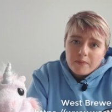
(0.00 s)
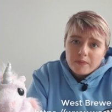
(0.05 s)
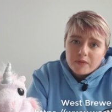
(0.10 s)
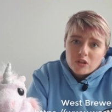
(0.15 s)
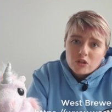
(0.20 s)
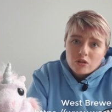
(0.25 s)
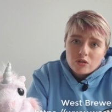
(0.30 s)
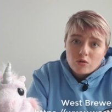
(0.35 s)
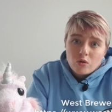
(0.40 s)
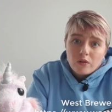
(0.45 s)

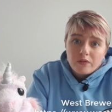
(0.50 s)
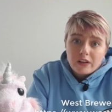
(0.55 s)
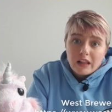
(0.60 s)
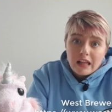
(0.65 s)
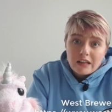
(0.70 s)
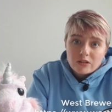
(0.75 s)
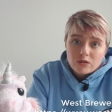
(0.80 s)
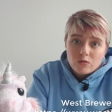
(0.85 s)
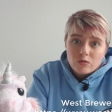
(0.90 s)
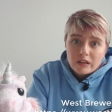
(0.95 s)
just off
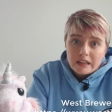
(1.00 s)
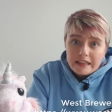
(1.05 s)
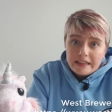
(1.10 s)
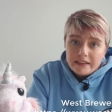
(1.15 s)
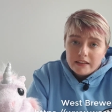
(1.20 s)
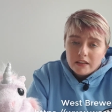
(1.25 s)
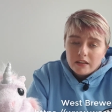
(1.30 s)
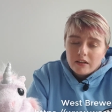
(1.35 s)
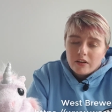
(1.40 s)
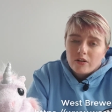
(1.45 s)
Glasgow
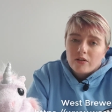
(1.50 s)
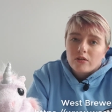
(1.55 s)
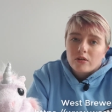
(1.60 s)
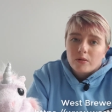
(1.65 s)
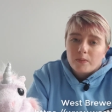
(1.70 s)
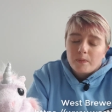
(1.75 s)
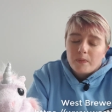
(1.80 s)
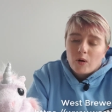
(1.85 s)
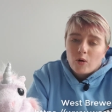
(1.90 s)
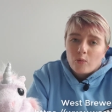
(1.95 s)
Green,
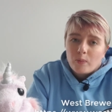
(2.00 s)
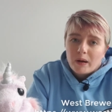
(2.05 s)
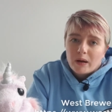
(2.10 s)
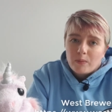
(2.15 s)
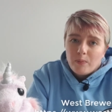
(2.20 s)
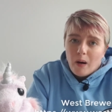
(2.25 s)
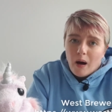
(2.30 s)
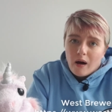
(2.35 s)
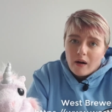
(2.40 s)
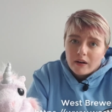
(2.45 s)
our
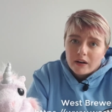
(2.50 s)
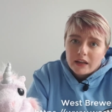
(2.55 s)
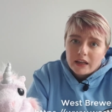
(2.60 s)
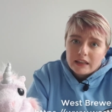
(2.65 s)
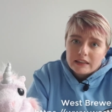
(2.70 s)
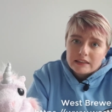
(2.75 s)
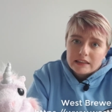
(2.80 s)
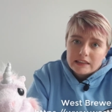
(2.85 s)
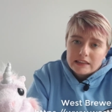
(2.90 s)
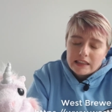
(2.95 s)
big park
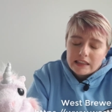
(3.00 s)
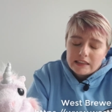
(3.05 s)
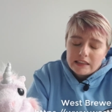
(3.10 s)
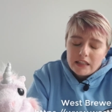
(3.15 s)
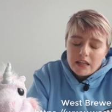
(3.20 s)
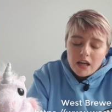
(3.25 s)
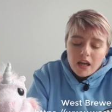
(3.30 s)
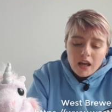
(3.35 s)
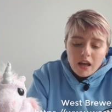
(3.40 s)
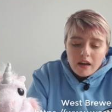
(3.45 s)
in the
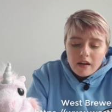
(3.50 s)
city.